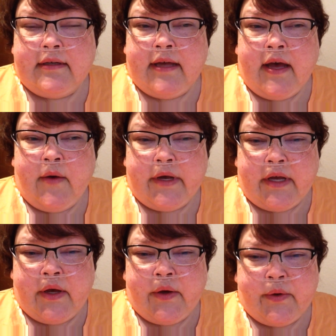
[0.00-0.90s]
how
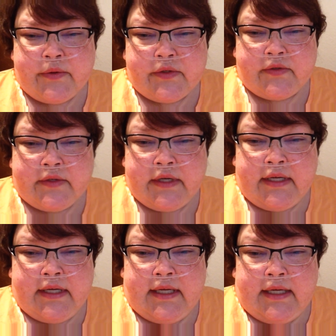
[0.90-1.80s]
it goes.
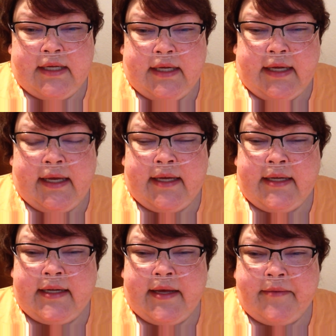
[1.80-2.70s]

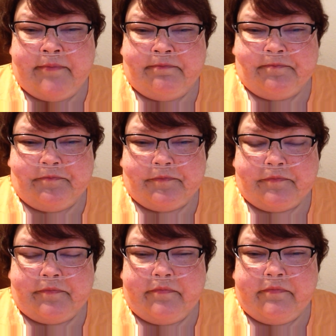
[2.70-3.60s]
And um,
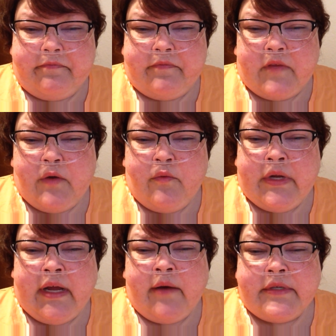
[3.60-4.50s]

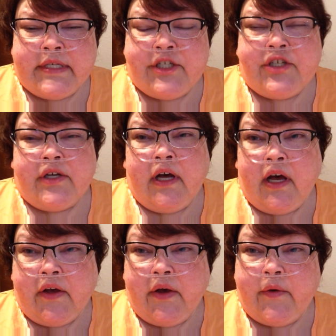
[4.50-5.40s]
when I was in
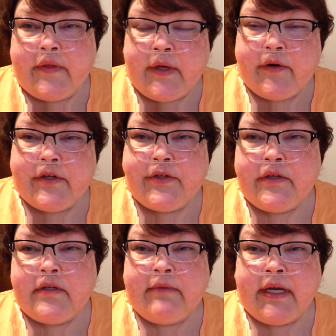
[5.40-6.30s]
Chicago and they were
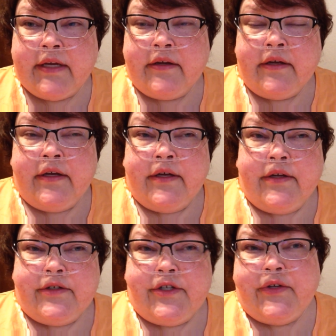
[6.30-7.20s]
doing my
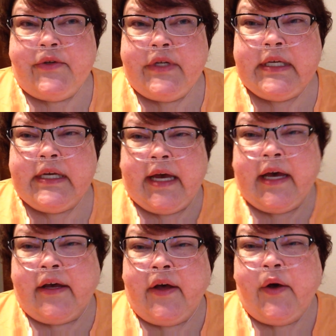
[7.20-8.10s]
2D
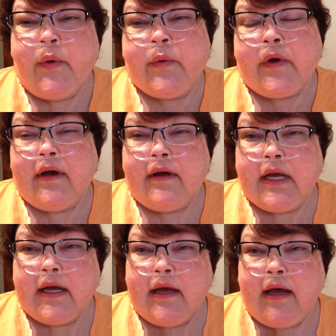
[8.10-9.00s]
echo,
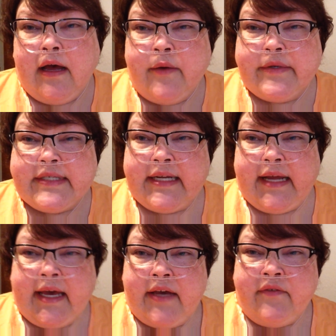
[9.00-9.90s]
I was in
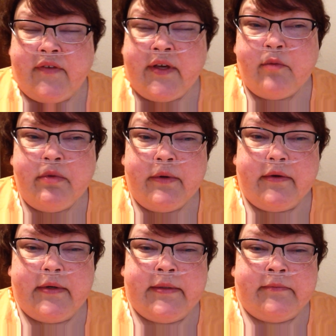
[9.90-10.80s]
AFib,
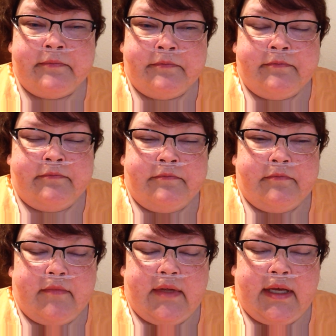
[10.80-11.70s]

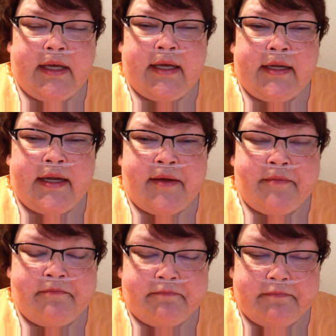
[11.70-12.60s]
and
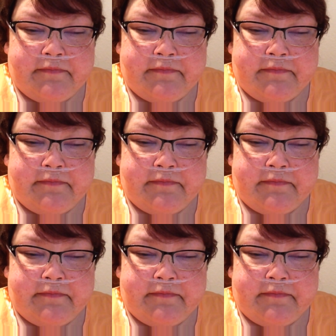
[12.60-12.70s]
um,